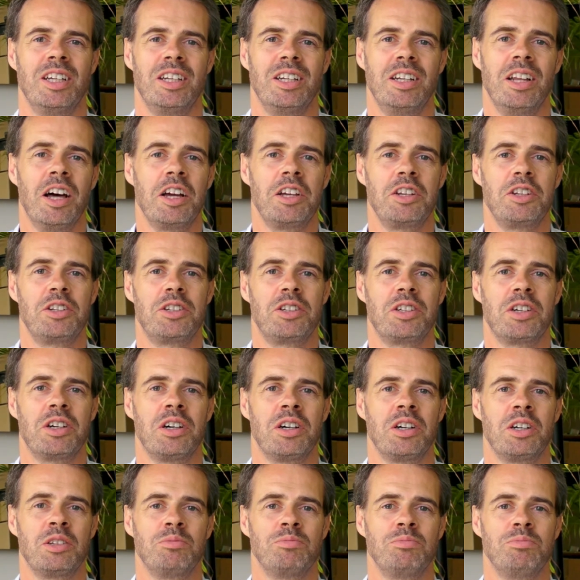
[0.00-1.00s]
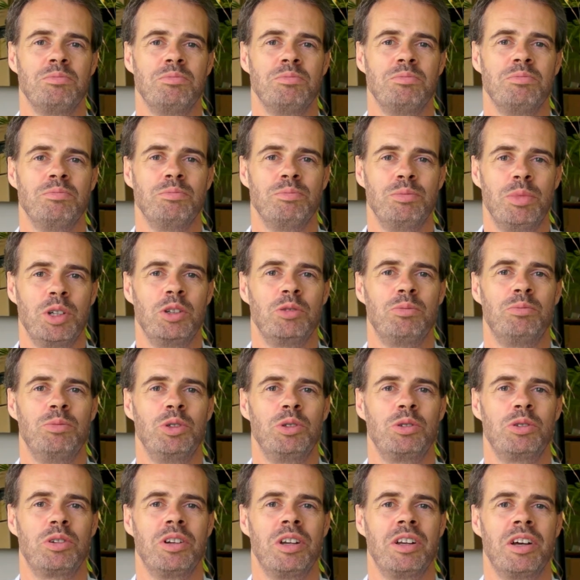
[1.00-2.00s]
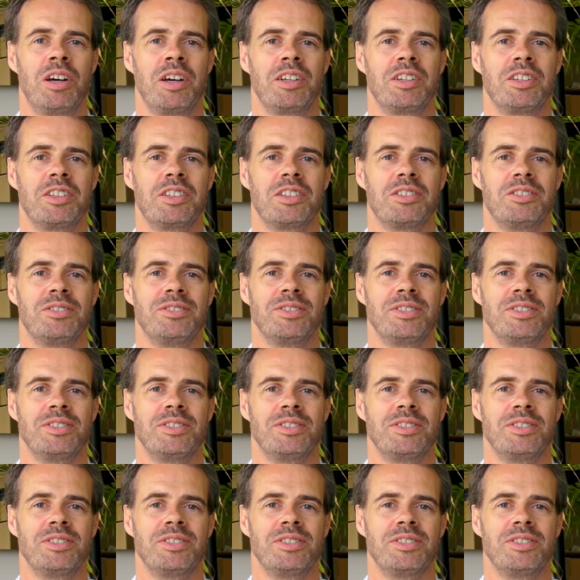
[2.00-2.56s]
Nighttime, bit of moonlight,